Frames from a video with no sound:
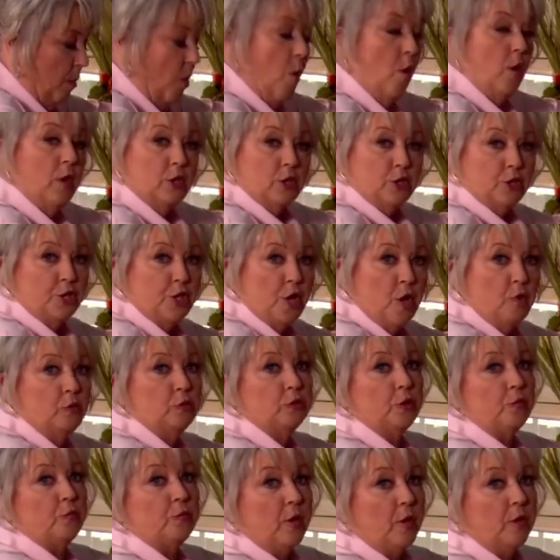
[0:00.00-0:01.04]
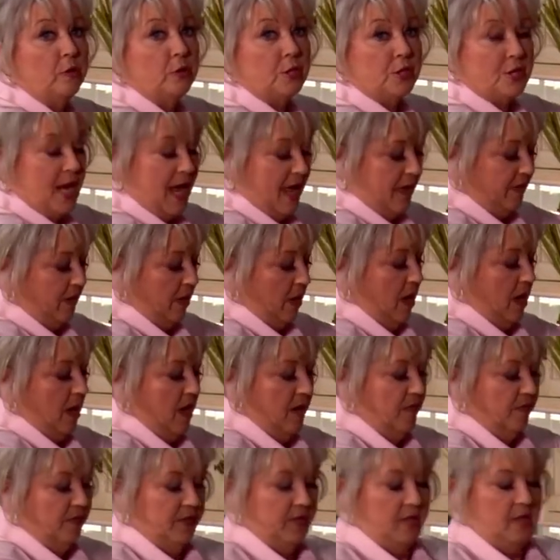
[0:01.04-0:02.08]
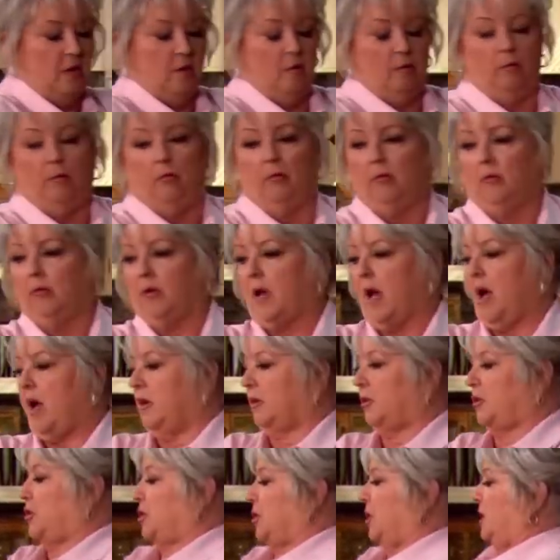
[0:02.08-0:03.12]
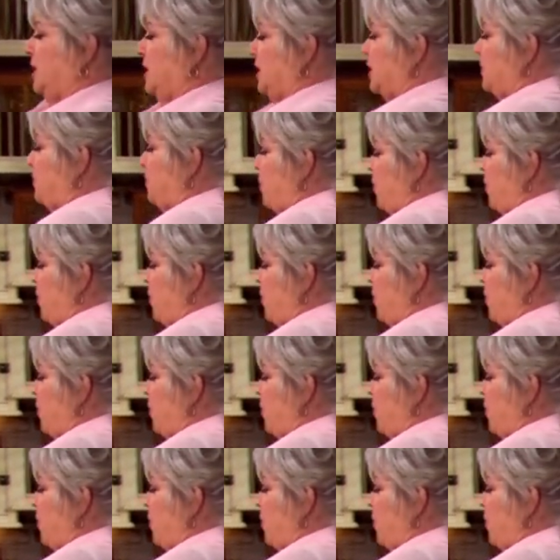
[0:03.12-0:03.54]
pork shoulder roast out of the oven. Oh, gosh, let's